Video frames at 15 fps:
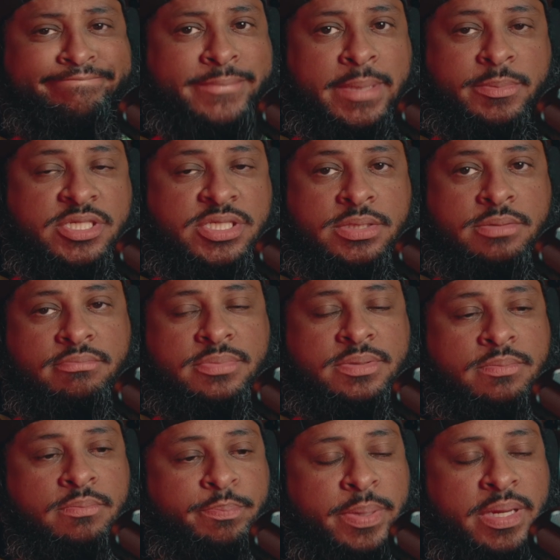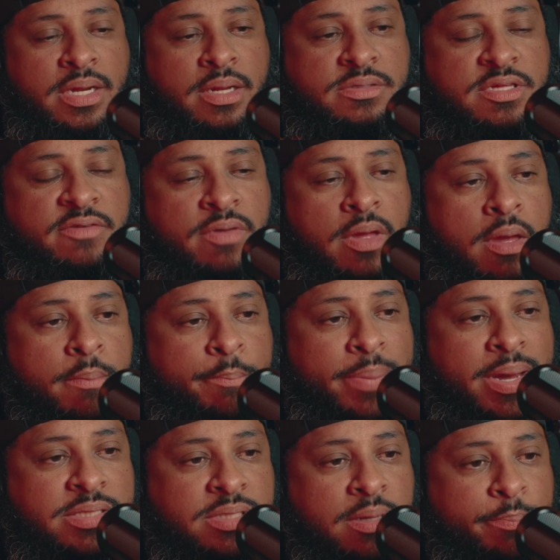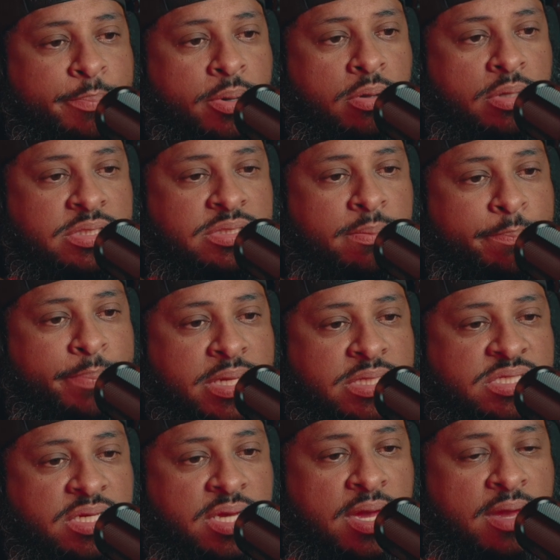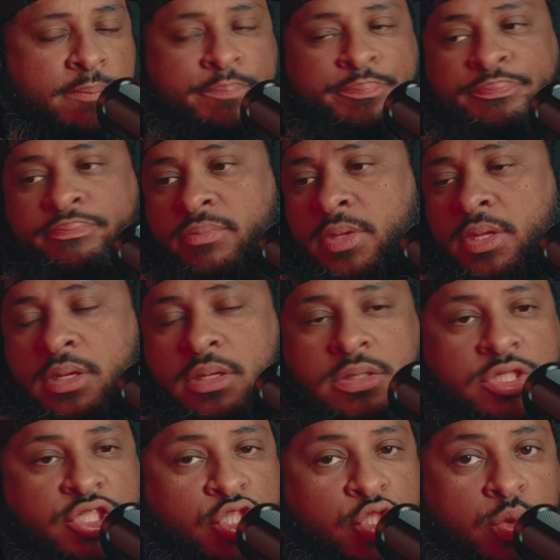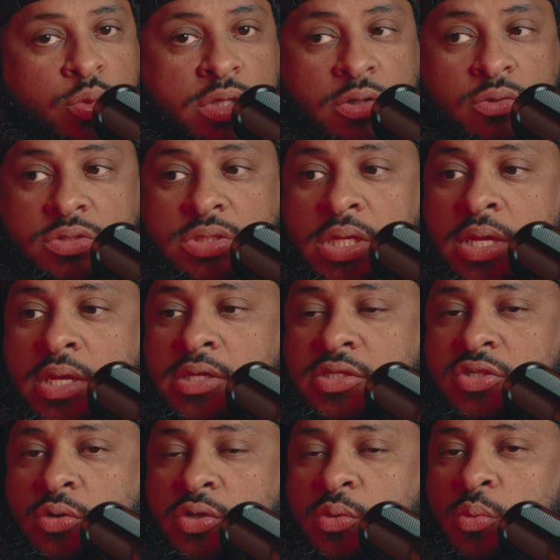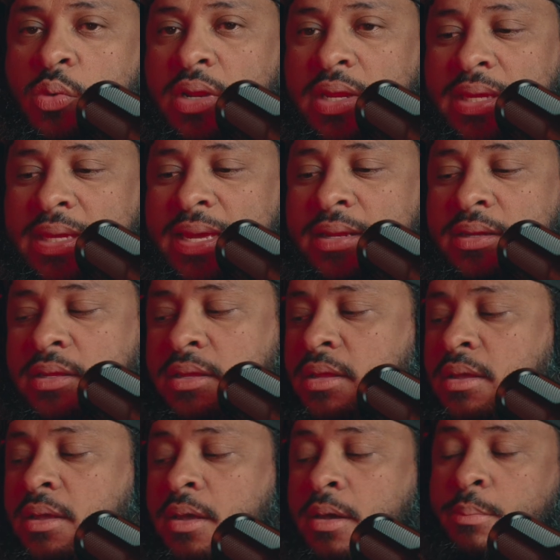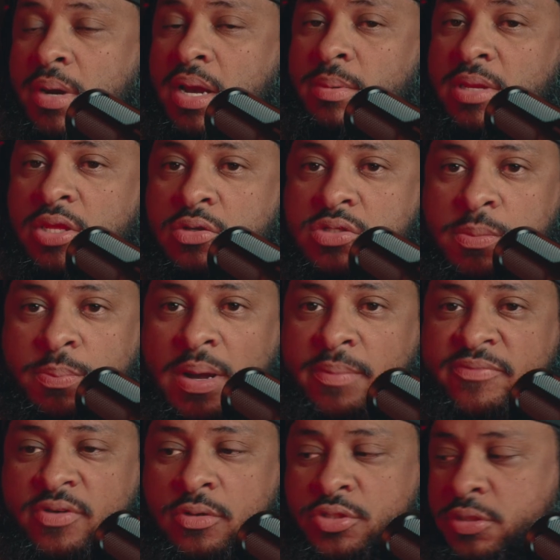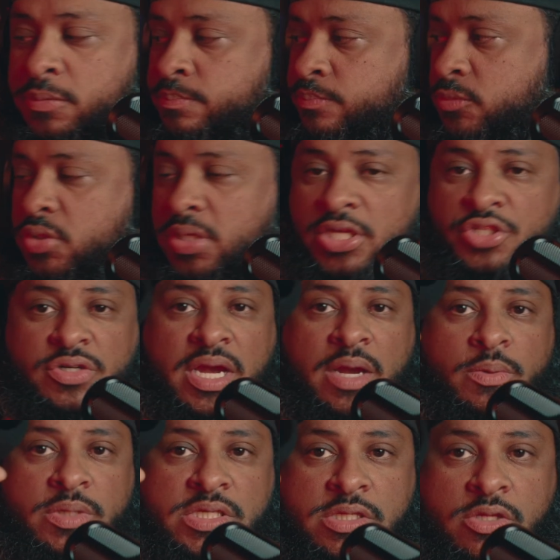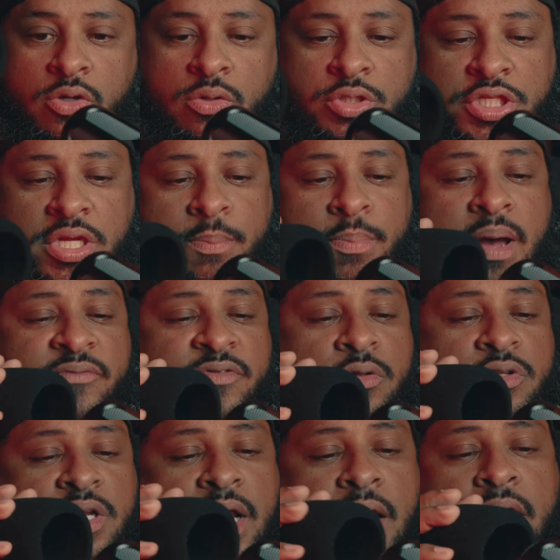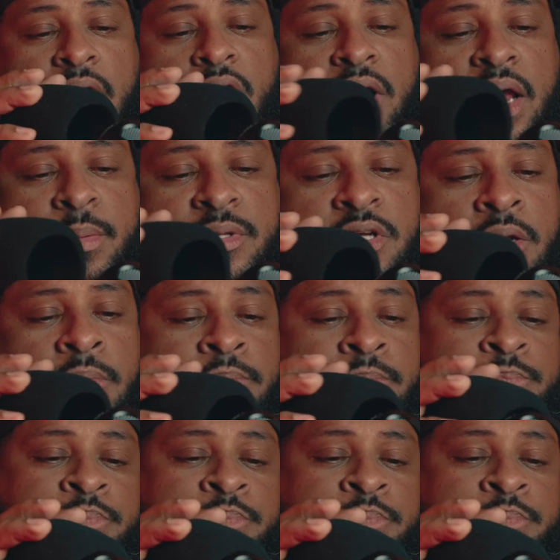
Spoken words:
I'm just picking up stuff. Basketball is the best game. It's too close. So you want to probably use a pop filter. So let's try it with this little cheap pop filter that I got on Amazon.